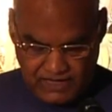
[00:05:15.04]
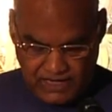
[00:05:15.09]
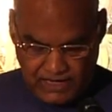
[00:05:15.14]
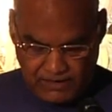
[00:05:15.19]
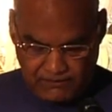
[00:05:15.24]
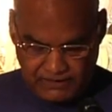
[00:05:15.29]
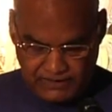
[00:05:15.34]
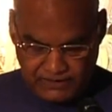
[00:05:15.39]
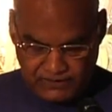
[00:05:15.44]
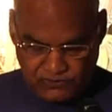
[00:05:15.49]

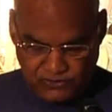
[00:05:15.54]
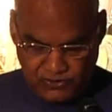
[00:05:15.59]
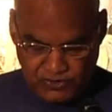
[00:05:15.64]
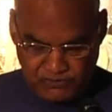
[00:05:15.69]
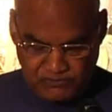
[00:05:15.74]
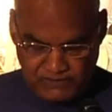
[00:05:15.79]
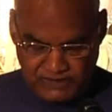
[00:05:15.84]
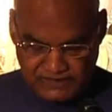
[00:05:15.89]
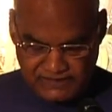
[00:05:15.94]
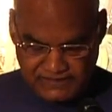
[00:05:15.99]
Our
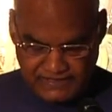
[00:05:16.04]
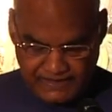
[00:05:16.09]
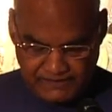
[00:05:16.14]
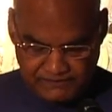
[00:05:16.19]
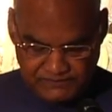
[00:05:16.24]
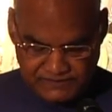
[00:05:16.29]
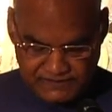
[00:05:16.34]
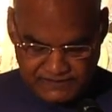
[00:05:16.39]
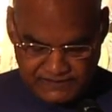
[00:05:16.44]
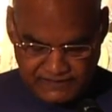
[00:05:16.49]
economies
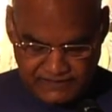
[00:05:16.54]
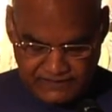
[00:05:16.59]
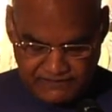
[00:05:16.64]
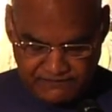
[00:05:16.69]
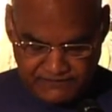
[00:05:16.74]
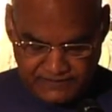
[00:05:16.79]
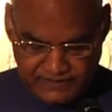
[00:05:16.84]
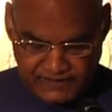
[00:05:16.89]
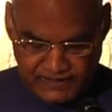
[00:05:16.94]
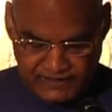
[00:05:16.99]
have
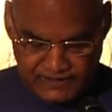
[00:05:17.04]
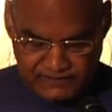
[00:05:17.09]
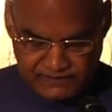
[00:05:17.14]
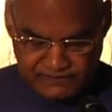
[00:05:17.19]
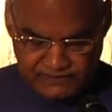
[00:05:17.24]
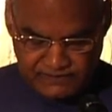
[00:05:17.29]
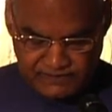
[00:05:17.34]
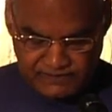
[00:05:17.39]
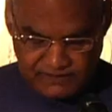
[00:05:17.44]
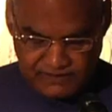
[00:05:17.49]

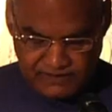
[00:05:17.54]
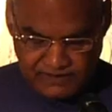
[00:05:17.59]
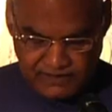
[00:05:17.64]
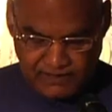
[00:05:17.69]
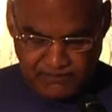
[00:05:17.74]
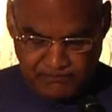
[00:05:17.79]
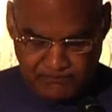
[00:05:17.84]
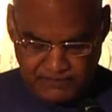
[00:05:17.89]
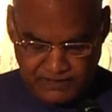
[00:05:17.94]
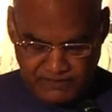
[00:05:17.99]
significant
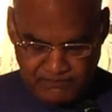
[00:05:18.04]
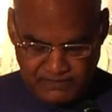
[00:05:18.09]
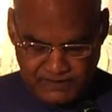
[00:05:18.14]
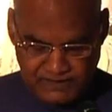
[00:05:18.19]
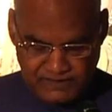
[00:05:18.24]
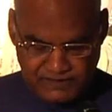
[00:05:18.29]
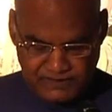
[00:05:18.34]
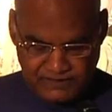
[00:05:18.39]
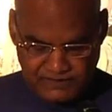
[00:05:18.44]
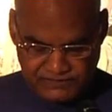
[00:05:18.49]

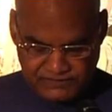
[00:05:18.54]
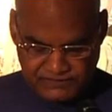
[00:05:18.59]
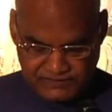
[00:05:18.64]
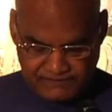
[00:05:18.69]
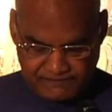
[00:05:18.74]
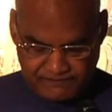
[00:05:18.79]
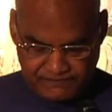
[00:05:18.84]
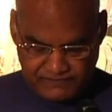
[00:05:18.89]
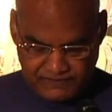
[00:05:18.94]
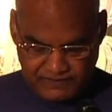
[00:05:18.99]

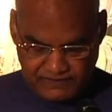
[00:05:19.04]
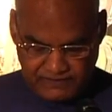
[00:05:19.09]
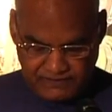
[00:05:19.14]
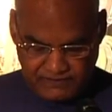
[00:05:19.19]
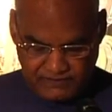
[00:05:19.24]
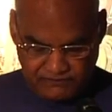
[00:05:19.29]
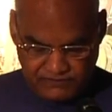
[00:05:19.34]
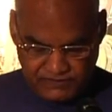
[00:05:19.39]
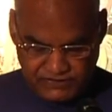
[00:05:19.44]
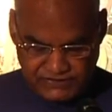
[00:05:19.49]
complementaries,
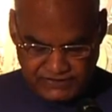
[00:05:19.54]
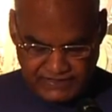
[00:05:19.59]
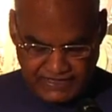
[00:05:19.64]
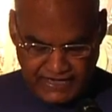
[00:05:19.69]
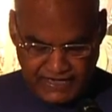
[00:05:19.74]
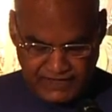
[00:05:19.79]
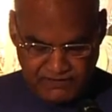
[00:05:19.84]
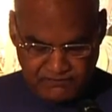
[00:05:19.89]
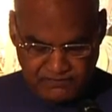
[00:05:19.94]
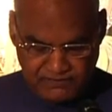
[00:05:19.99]
which
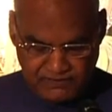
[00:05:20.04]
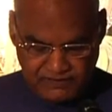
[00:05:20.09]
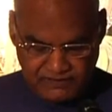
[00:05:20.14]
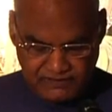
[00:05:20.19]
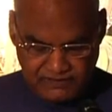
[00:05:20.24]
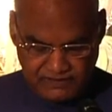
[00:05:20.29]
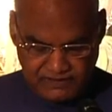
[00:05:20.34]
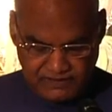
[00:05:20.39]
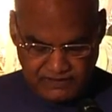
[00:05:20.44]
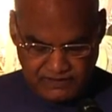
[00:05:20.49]
can be
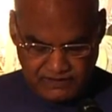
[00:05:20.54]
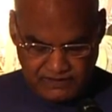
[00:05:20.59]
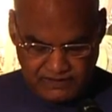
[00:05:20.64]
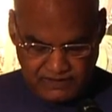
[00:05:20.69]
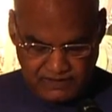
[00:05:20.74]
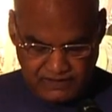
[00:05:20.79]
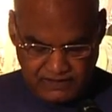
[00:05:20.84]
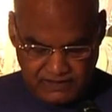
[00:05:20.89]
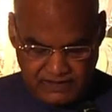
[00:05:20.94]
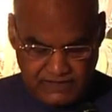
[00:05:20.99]

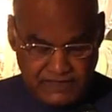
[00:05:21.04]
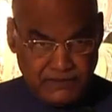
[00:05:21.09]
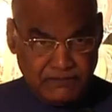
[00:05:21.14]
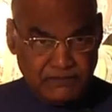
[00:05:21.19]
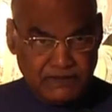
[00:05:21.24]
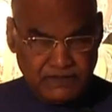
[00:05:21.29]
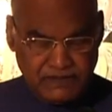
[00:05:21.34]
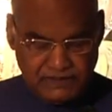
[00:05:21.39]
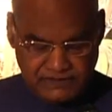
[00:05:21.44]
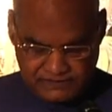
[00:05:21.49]

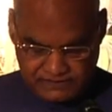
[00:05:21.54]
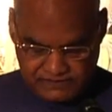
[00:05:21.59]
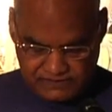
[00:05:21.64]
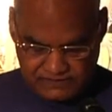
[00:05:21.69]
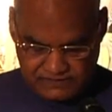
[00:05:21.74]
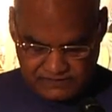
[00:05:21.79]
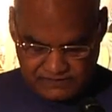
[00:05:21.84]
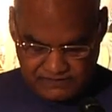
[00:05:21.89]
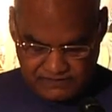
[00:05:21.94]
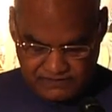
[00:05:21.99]

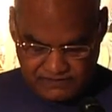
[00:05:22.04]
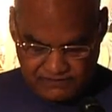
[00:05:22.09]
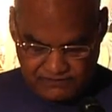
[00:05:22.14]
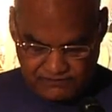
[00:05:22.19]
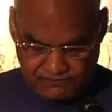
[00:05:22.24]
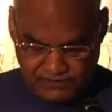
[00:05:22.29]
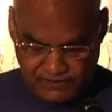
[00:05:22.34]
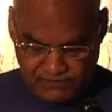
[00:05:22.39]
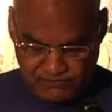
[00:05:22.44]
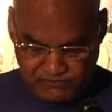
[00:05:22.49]
leveraged
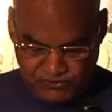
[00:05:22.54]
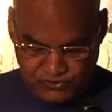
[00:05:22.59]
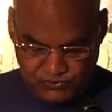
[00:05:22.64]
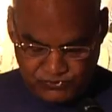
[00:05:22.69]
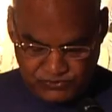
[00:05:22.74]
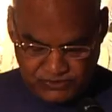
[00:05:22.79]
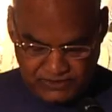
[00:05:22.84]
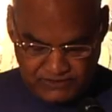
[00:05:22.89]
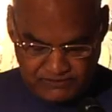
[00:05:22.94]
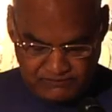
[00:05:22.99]
for
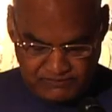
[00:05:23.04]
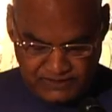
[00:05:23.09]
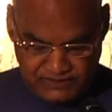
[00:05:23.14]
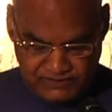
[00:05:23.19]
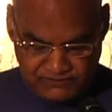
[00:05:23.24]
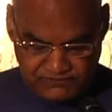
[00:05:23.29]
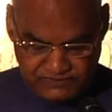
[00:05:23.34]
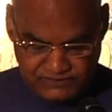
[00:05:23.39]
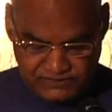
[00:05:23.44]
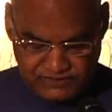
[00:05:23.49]
mutually
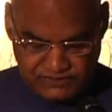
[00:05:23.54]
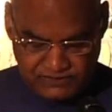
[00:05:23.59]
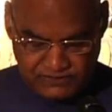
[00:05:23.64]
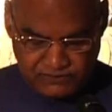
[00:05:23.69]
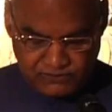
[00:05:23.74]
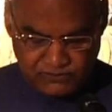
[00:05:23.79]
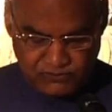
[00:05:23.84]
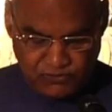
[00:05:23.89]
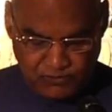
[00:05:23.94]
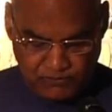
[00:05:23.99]
beneficial
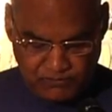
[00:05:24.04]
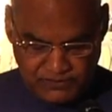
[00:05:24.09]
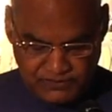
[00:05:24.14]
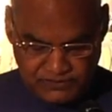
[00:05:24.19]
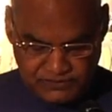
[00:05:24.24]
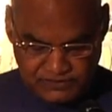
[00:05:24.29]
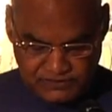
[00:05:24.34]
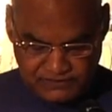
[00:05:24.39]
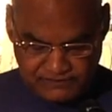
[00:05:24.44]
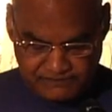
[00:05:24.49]

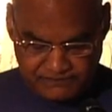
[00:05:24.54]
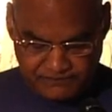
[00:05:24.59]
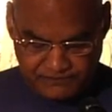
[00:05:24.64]
cooperation.